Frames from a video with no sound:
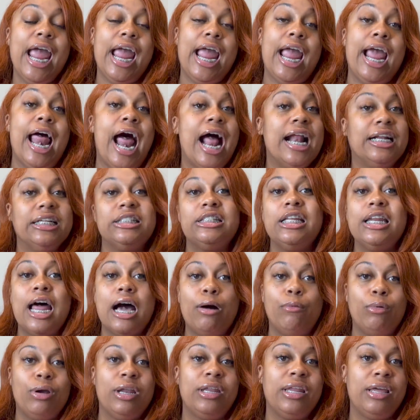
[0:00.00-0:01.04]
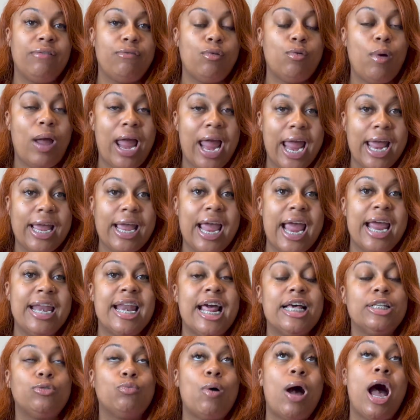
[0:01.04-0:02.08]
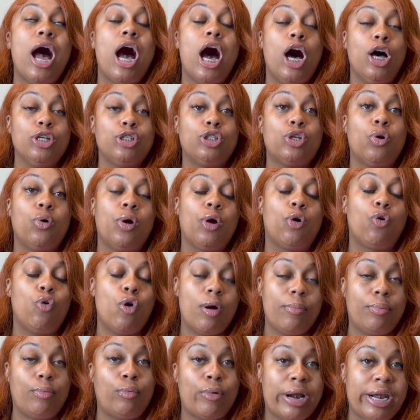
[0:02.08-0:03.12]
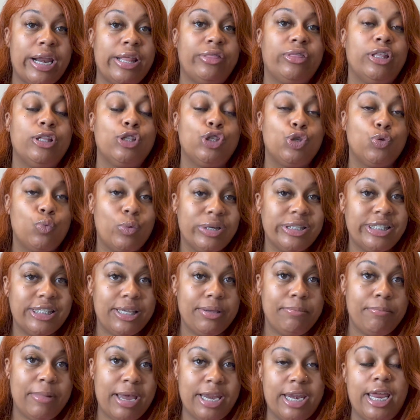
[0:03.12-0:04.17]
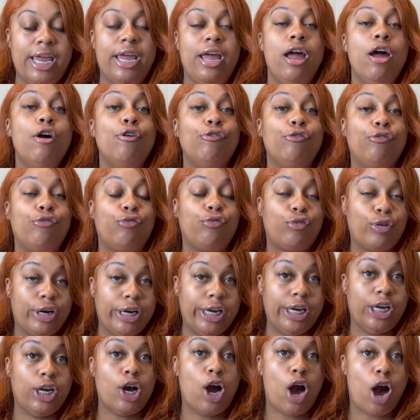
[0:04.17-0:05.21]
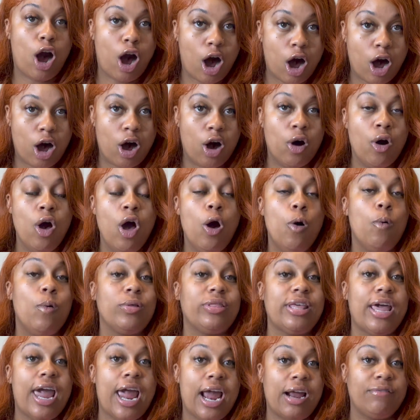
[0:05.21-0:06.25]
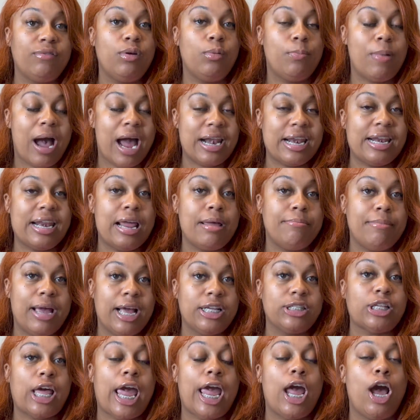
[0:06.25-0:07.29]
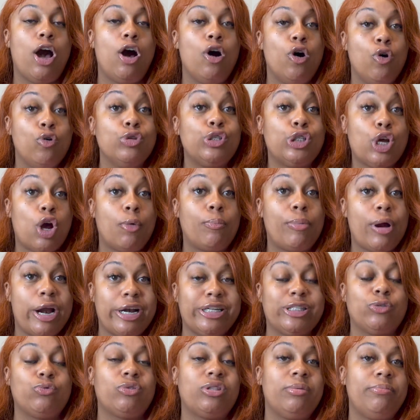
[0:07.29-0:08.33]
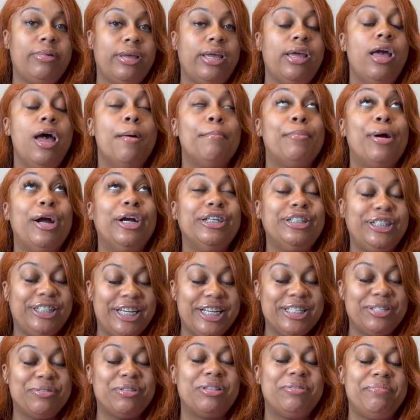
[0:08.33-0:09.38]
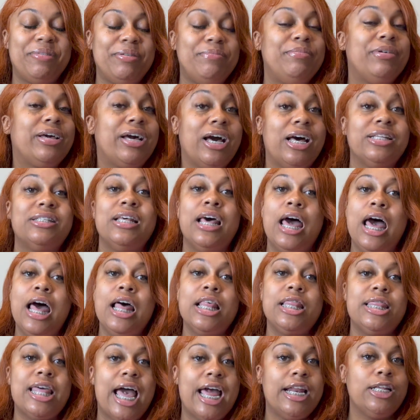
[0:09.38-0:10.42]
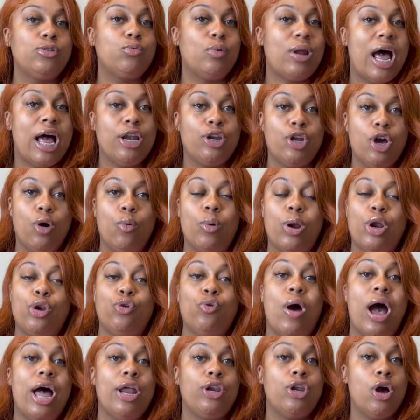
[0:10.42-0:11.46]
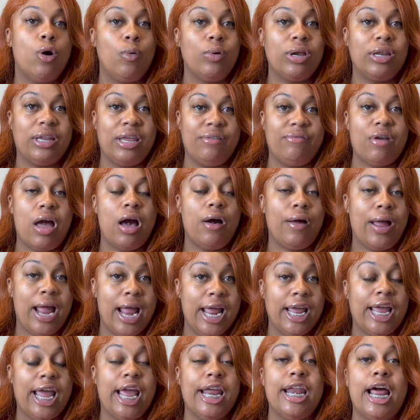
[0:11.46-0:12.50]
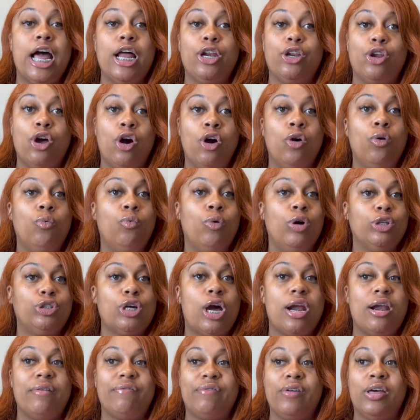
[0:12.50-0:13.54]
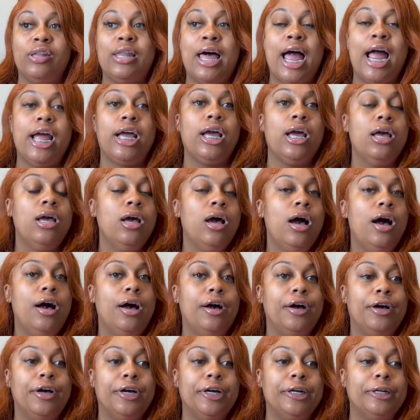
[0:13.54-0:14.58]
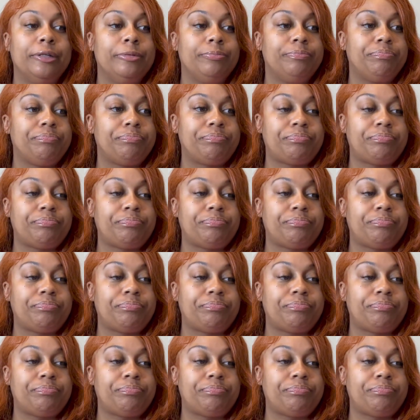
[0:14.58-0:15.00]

and I just did not want to leave you hanging and that's why I also incorporated the 20 minute free call with everybody that makes a wholesale purchase with me purchase with me because that is what I don't want to do. I don't want to leave y'all hanging and I don't want y'all to feel like um